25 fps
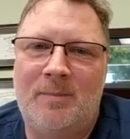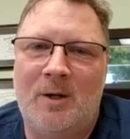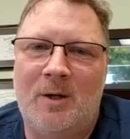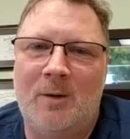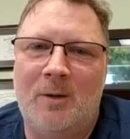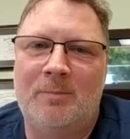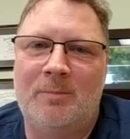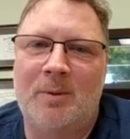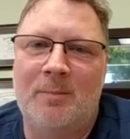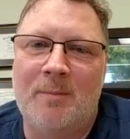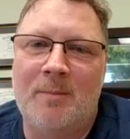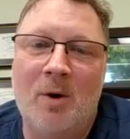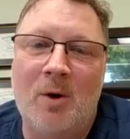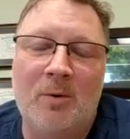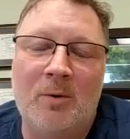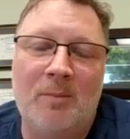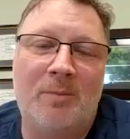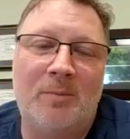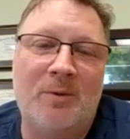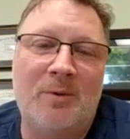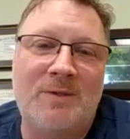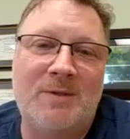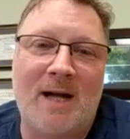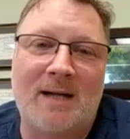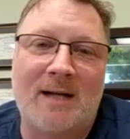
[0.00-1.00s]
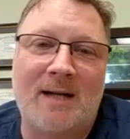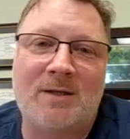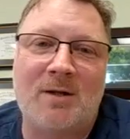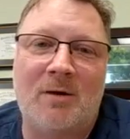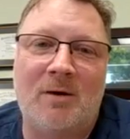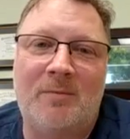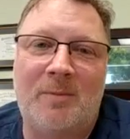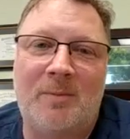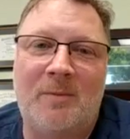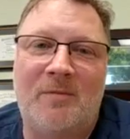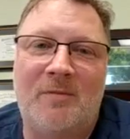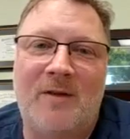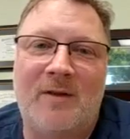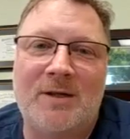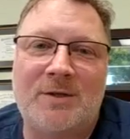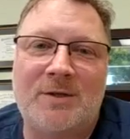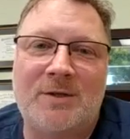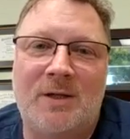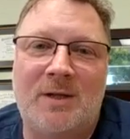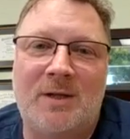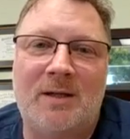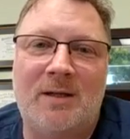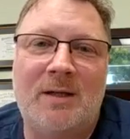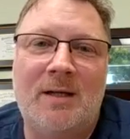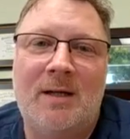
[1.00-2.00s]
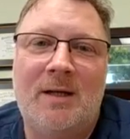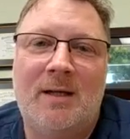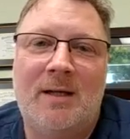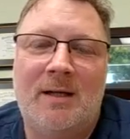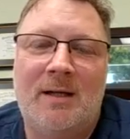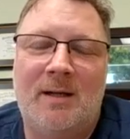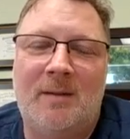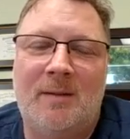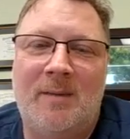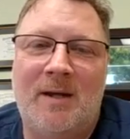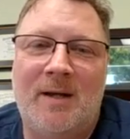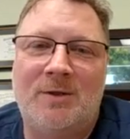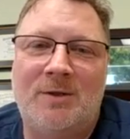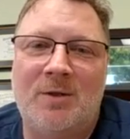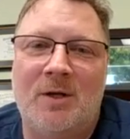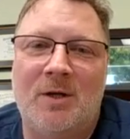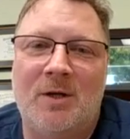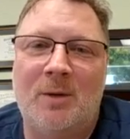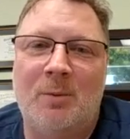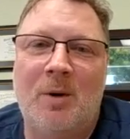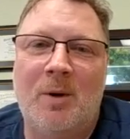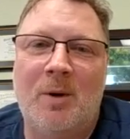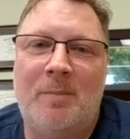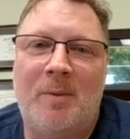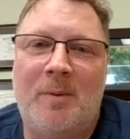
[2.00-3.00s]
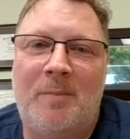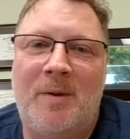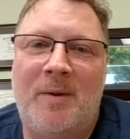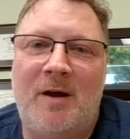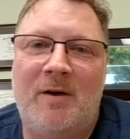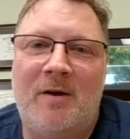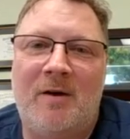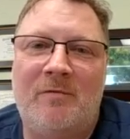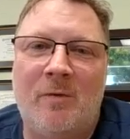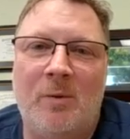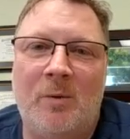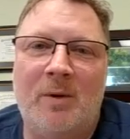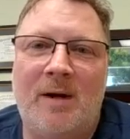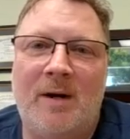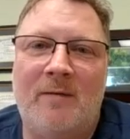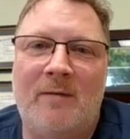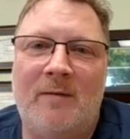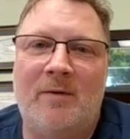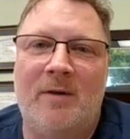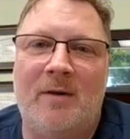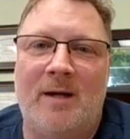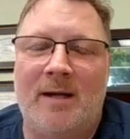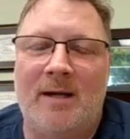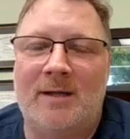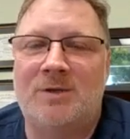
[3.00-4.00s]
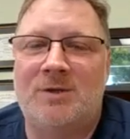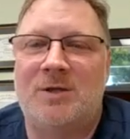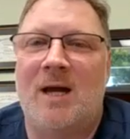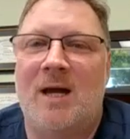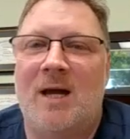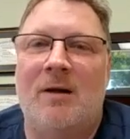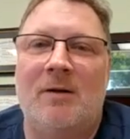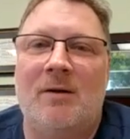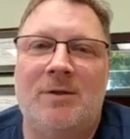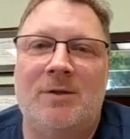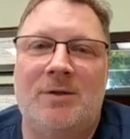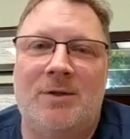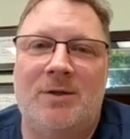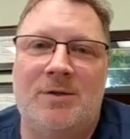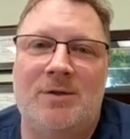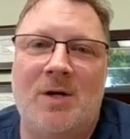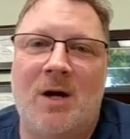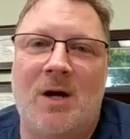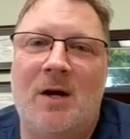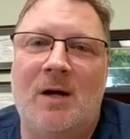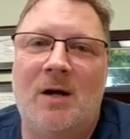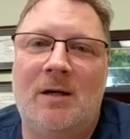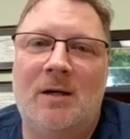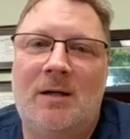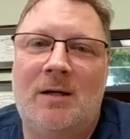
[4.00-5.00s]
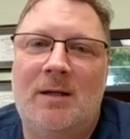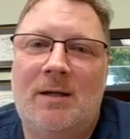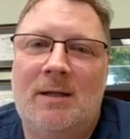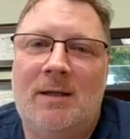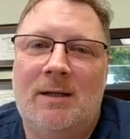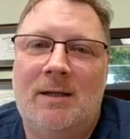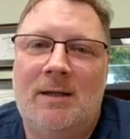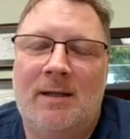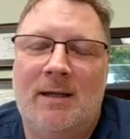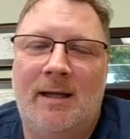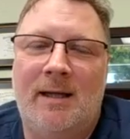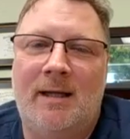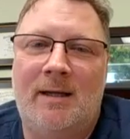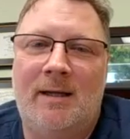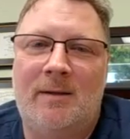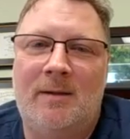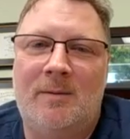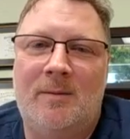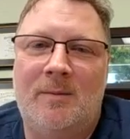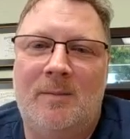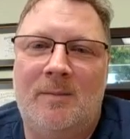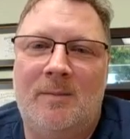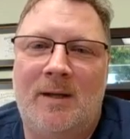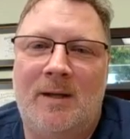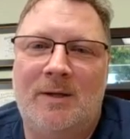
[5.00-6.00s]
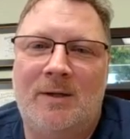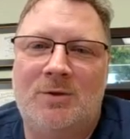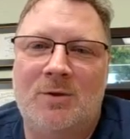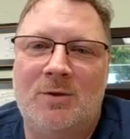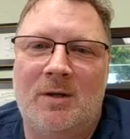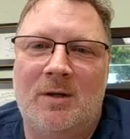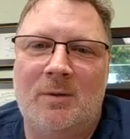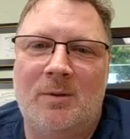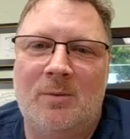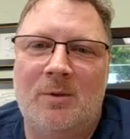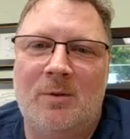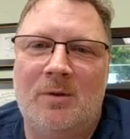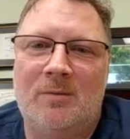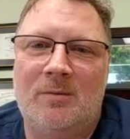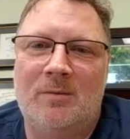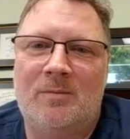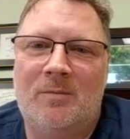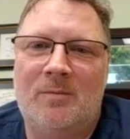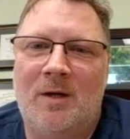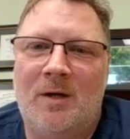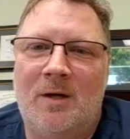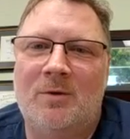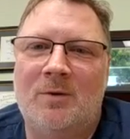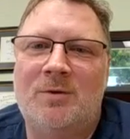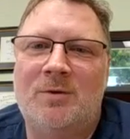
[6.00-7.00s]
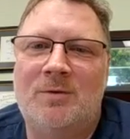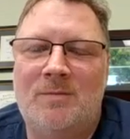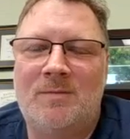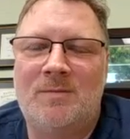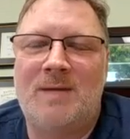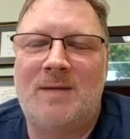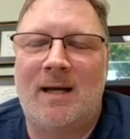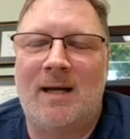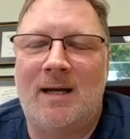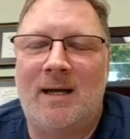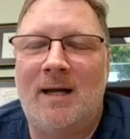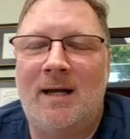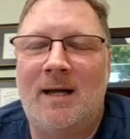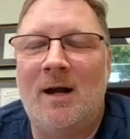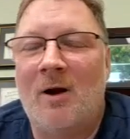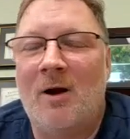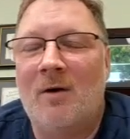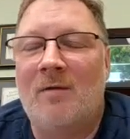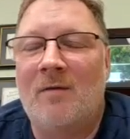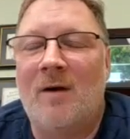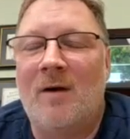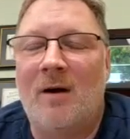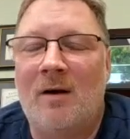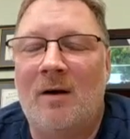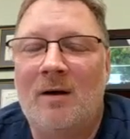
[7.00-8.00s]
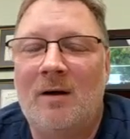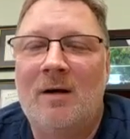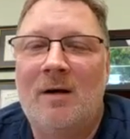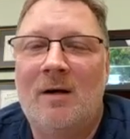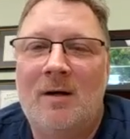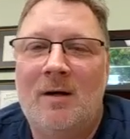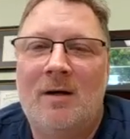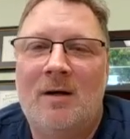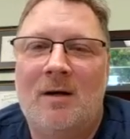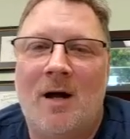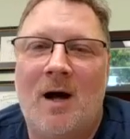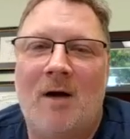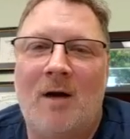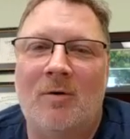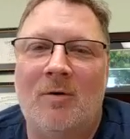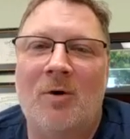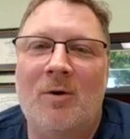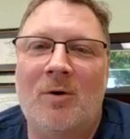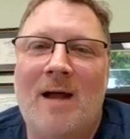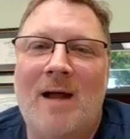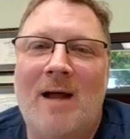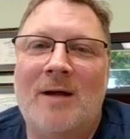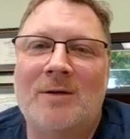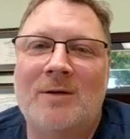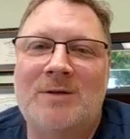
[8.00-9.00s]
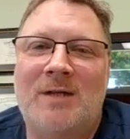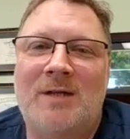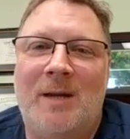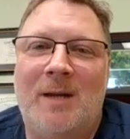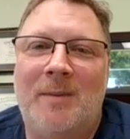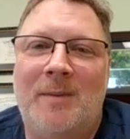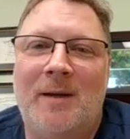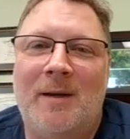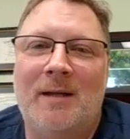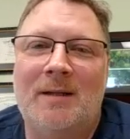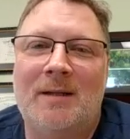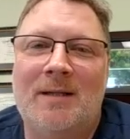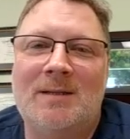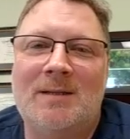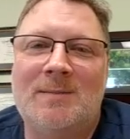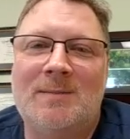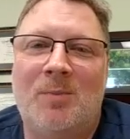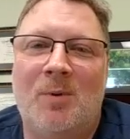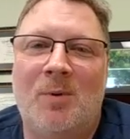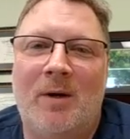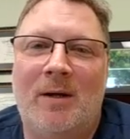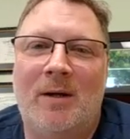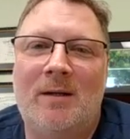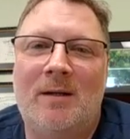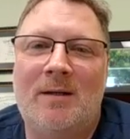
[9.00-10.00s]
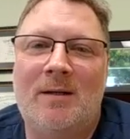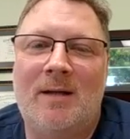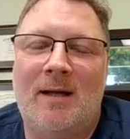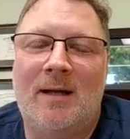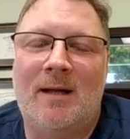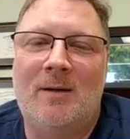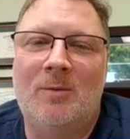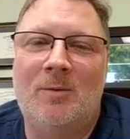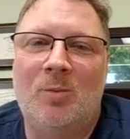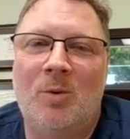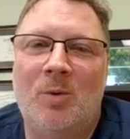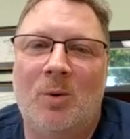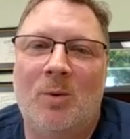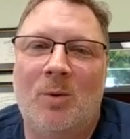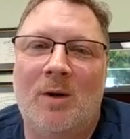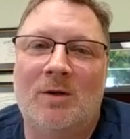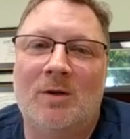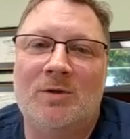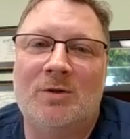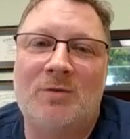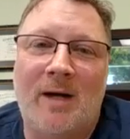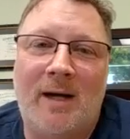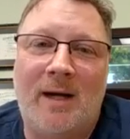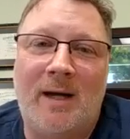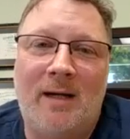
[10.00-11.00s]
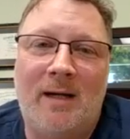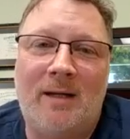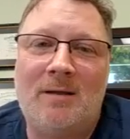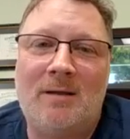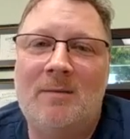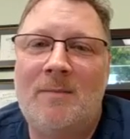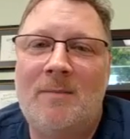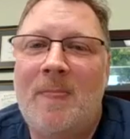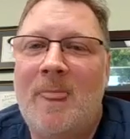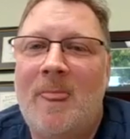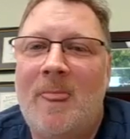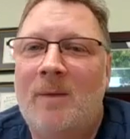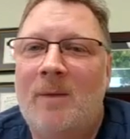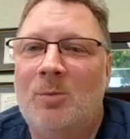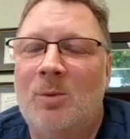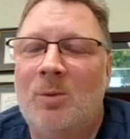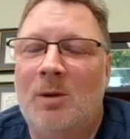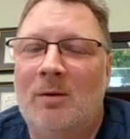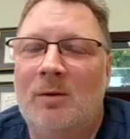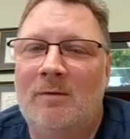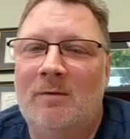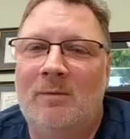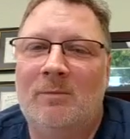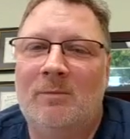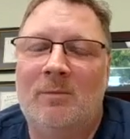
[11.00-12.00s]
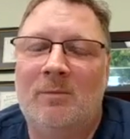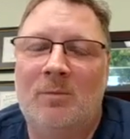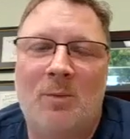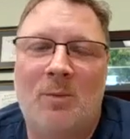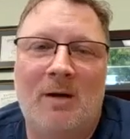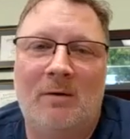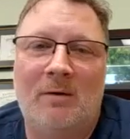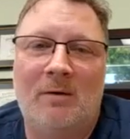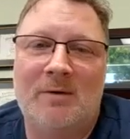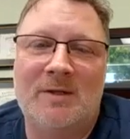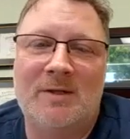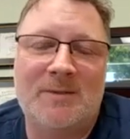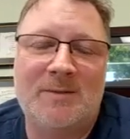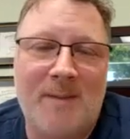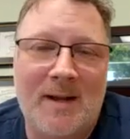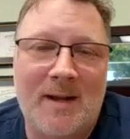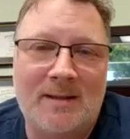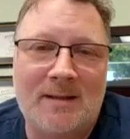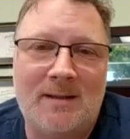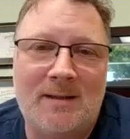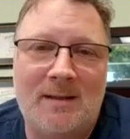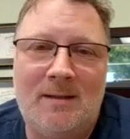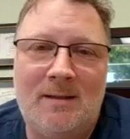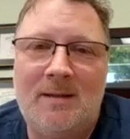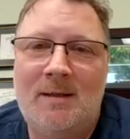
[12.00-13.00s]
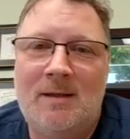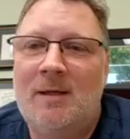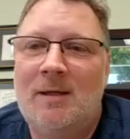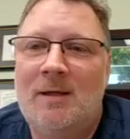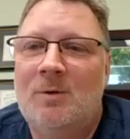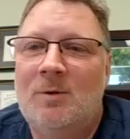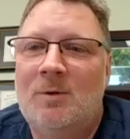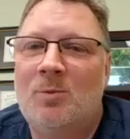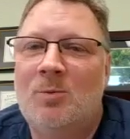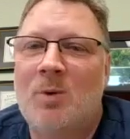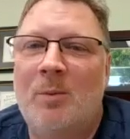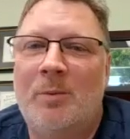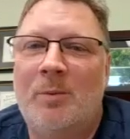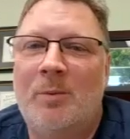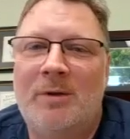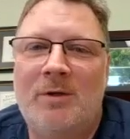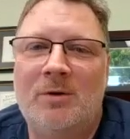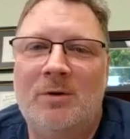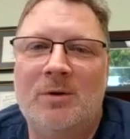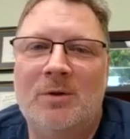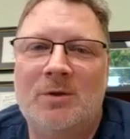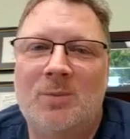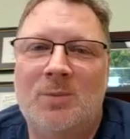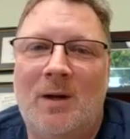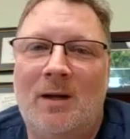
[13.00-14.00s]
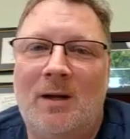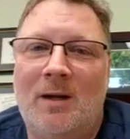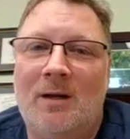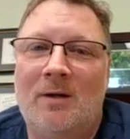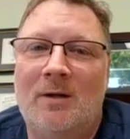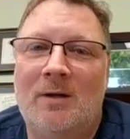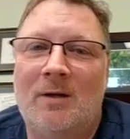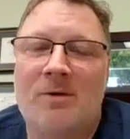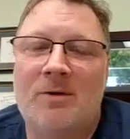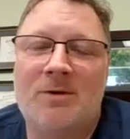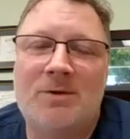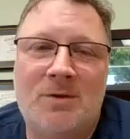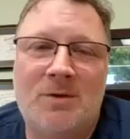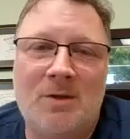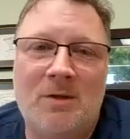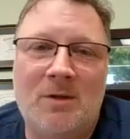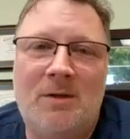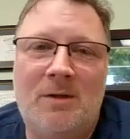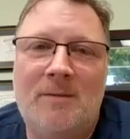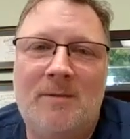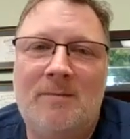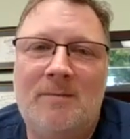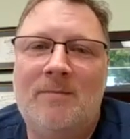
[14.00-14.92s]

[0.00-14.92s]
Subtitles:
promote and protect our profession and make sure that we're prepared for whatever the next challenges are, and make sure that we're taking care of our own housekeeping at this point, that we're well trained, we're well respected, what we do is well understood,